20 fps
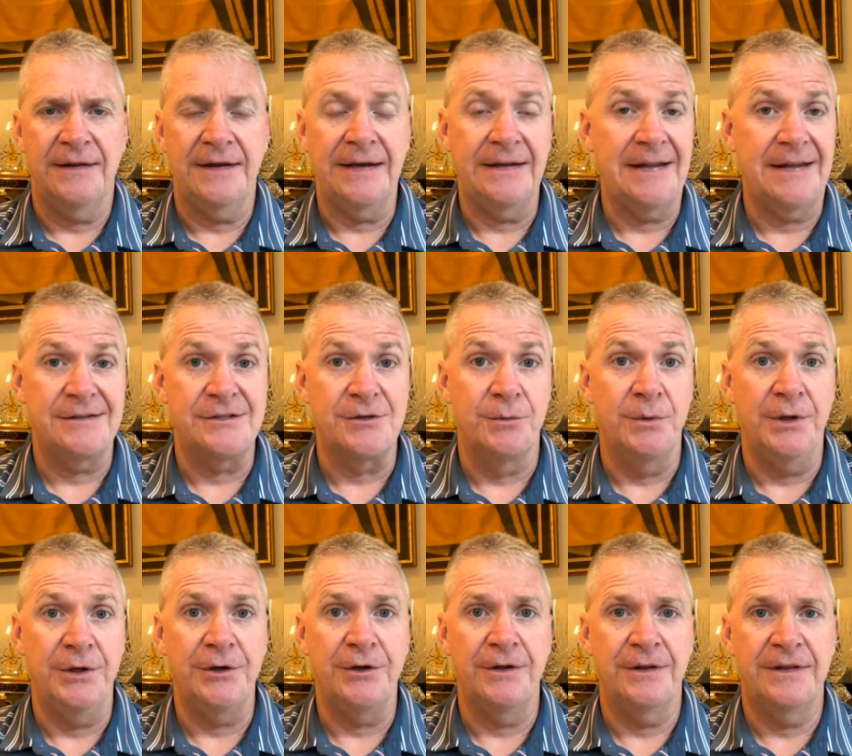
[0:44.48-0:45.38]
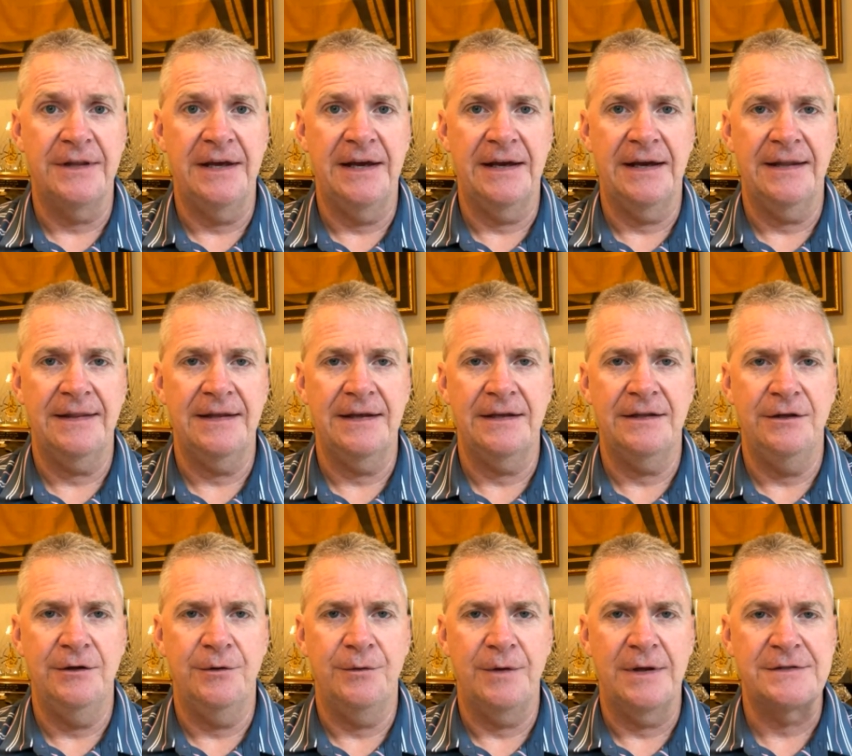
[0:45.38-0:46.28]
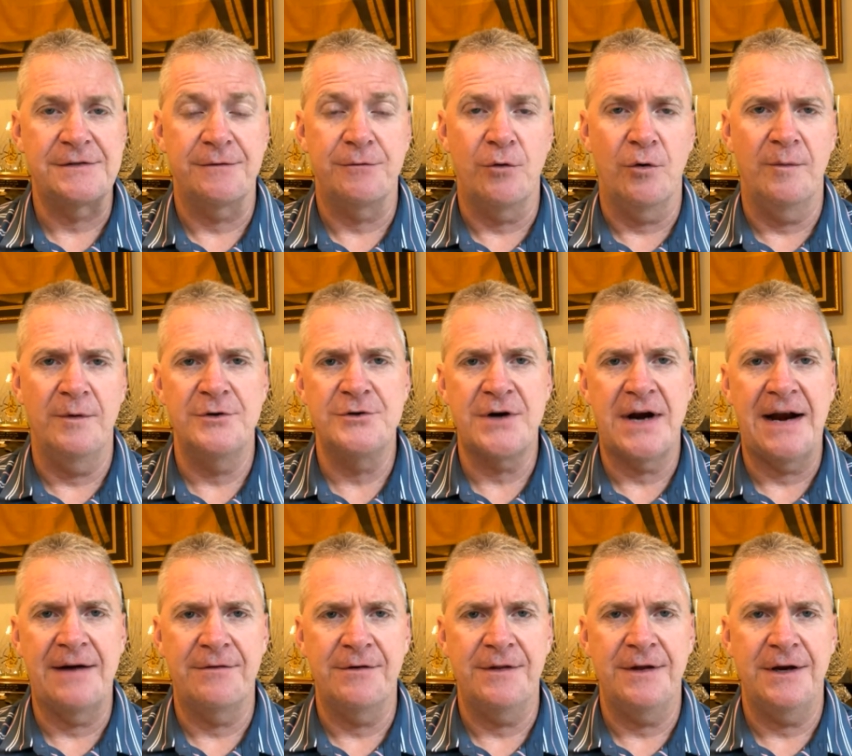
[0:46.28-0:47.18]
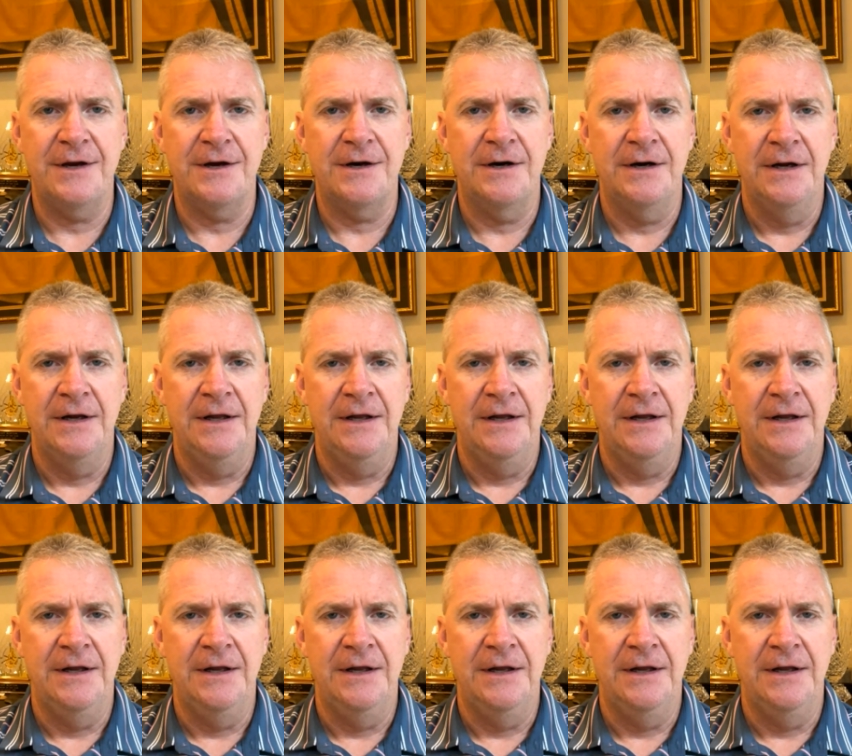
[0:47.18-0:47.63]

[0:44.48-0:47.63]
think that's a really good thing. I think, you know, as a former driver there,